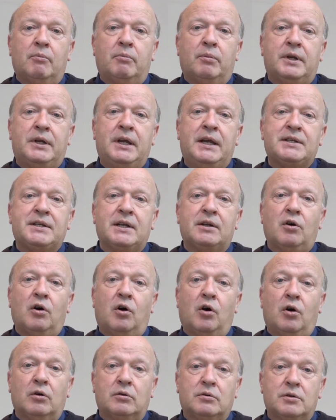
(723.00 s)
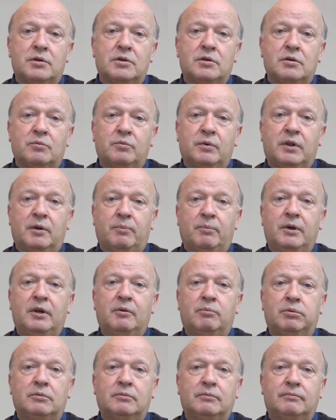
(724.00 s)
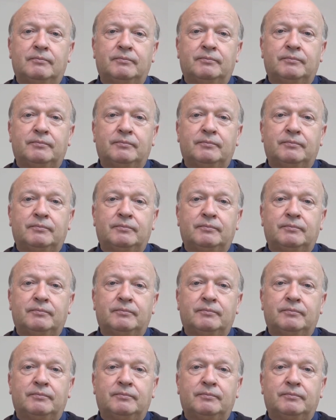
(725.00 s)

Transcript: but he's at odds with the people.